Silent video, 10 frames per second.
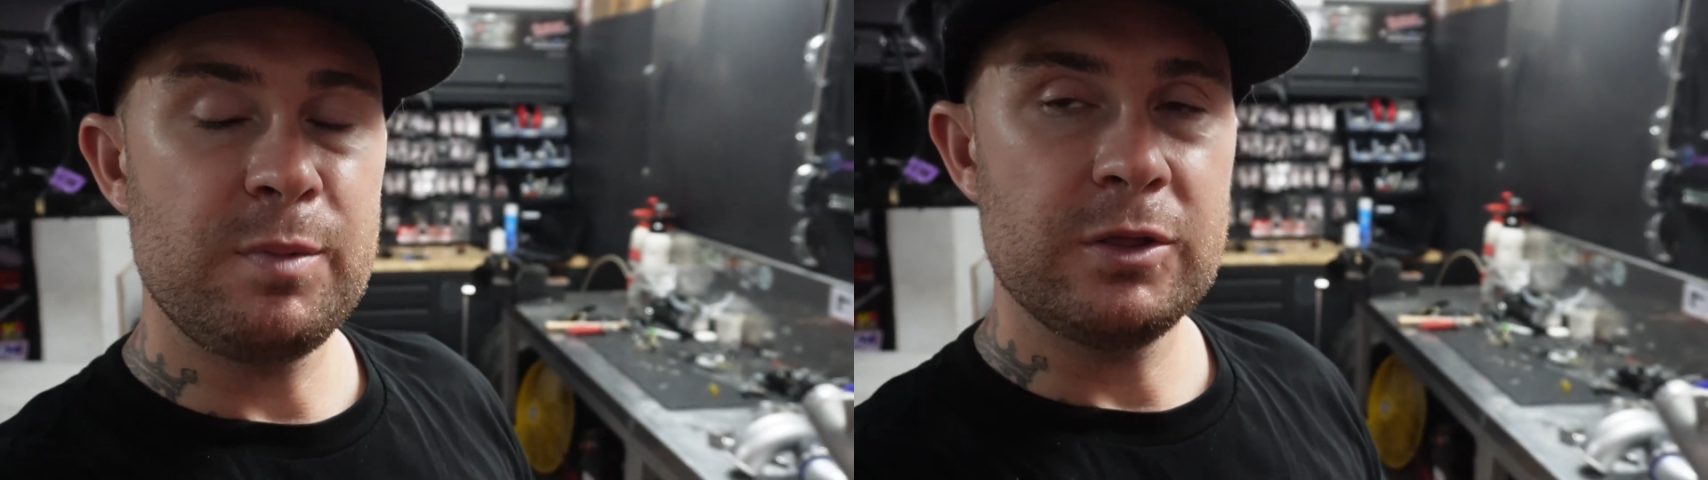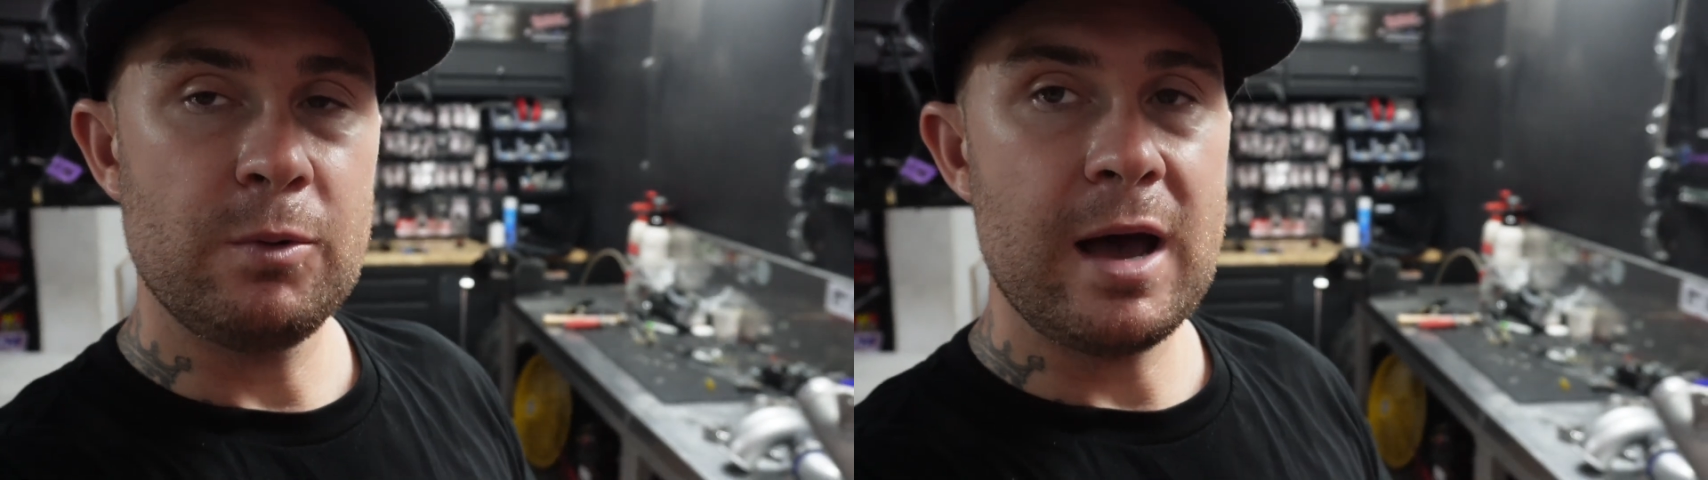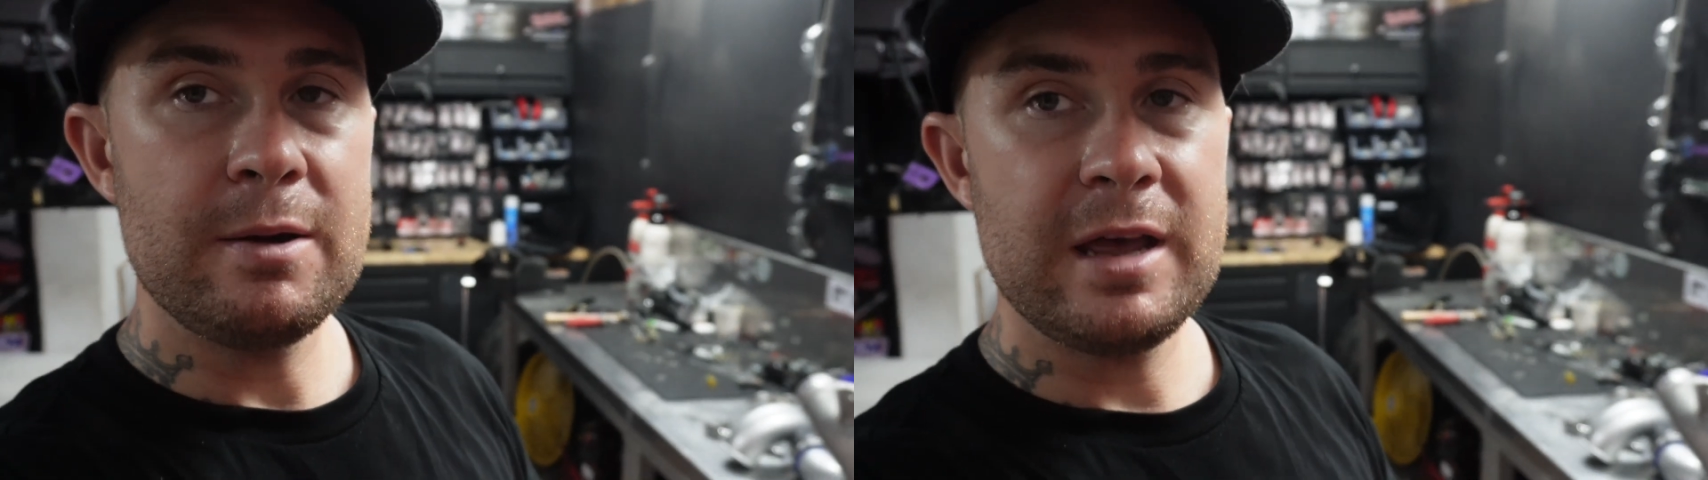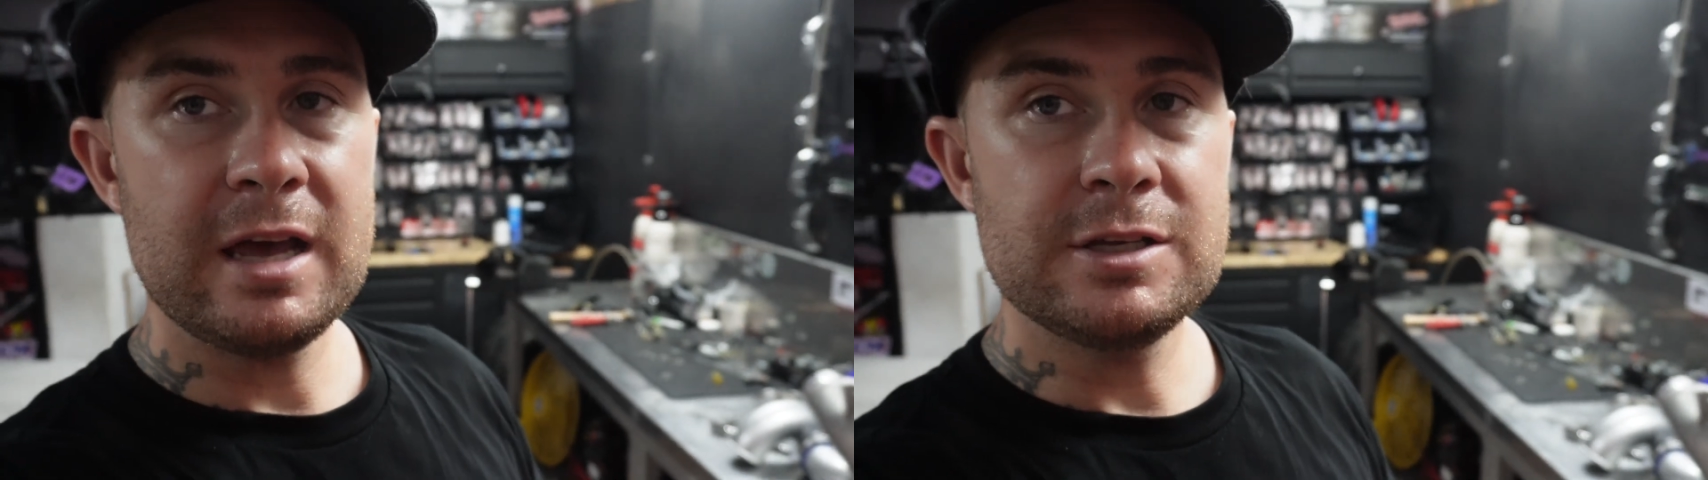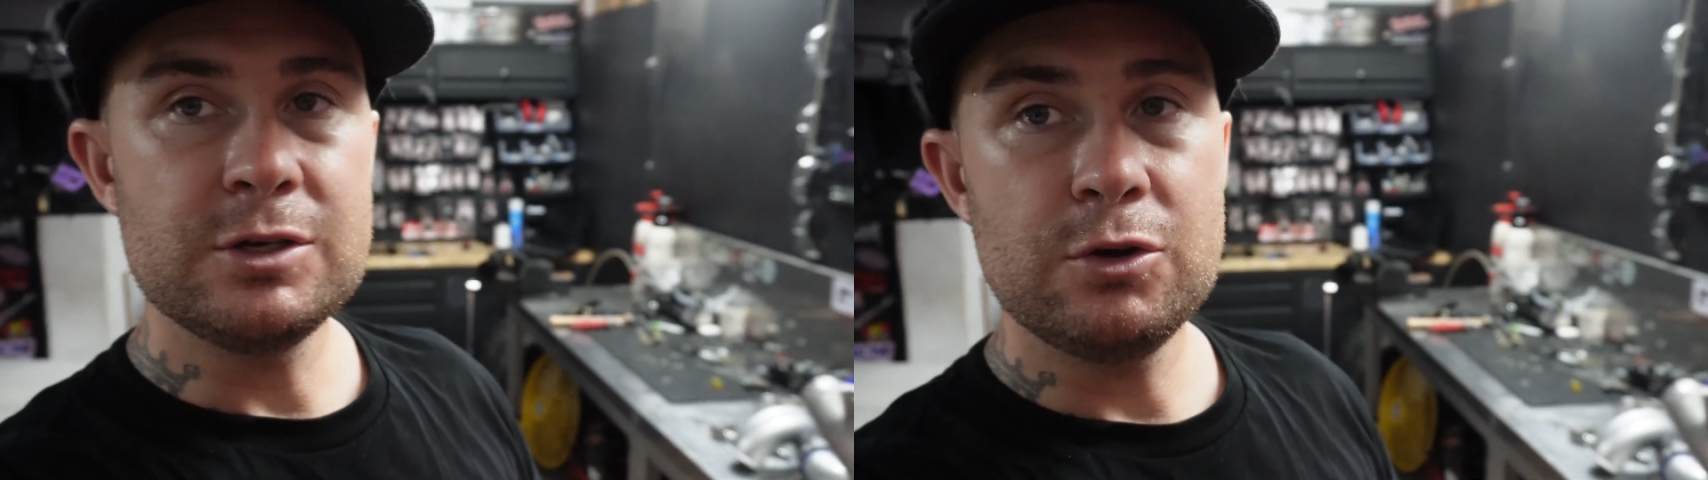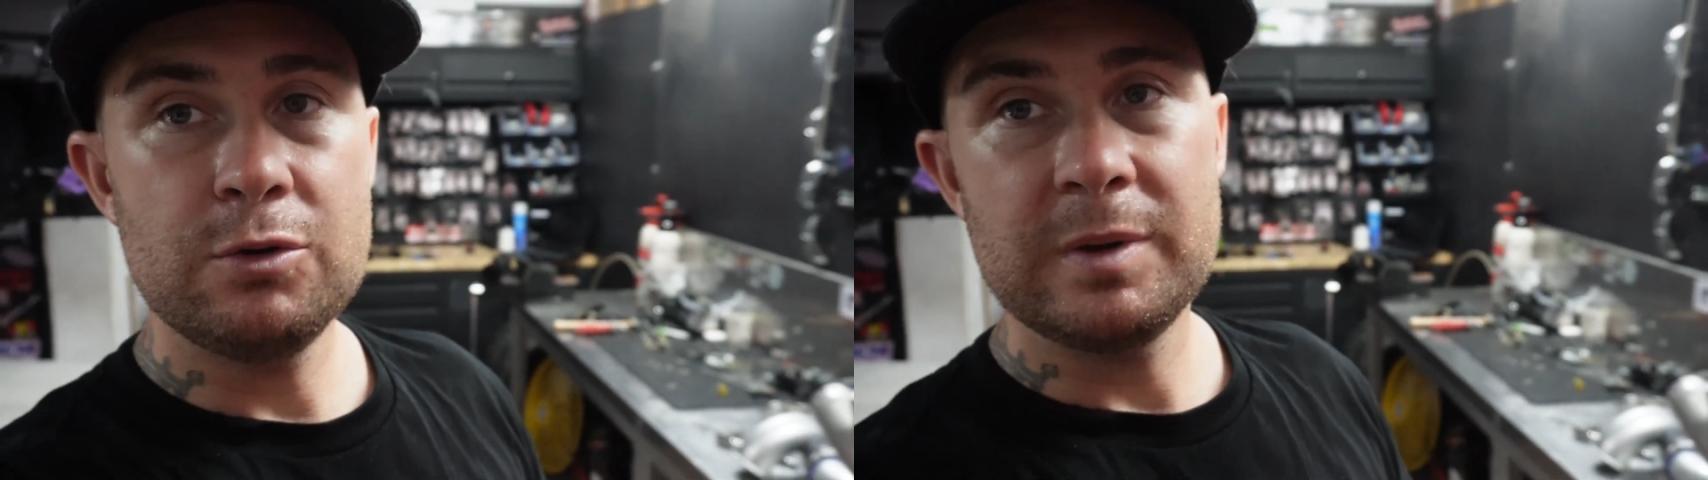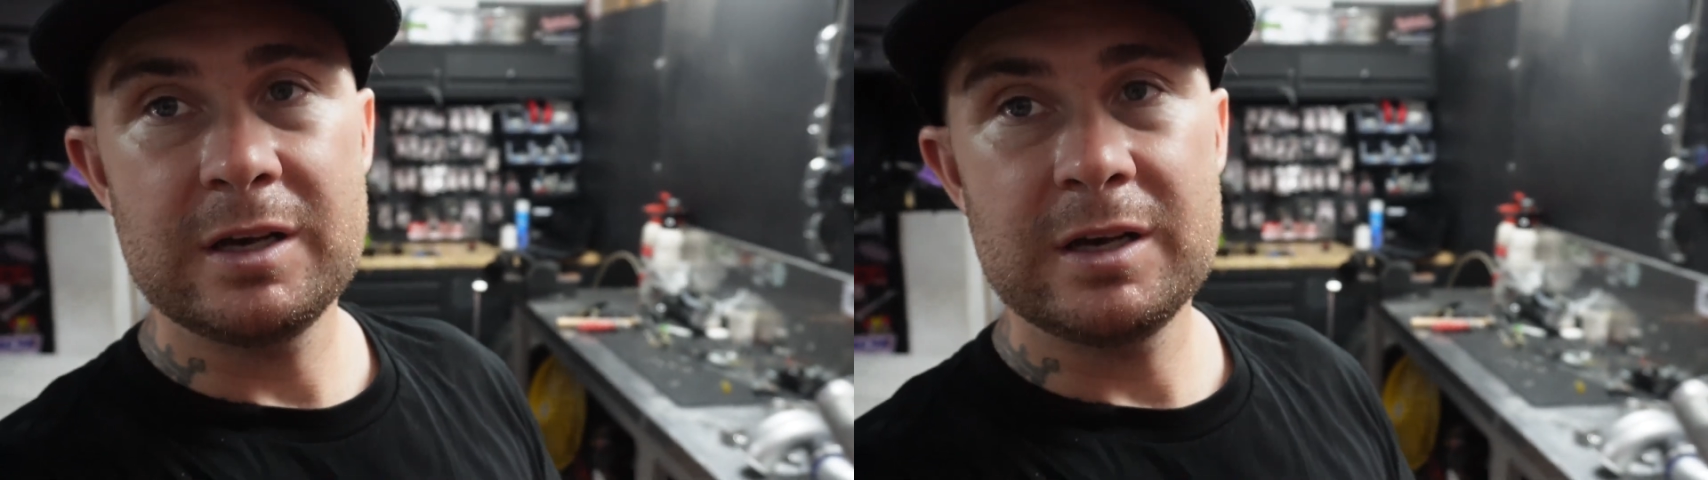but the way we had to do it,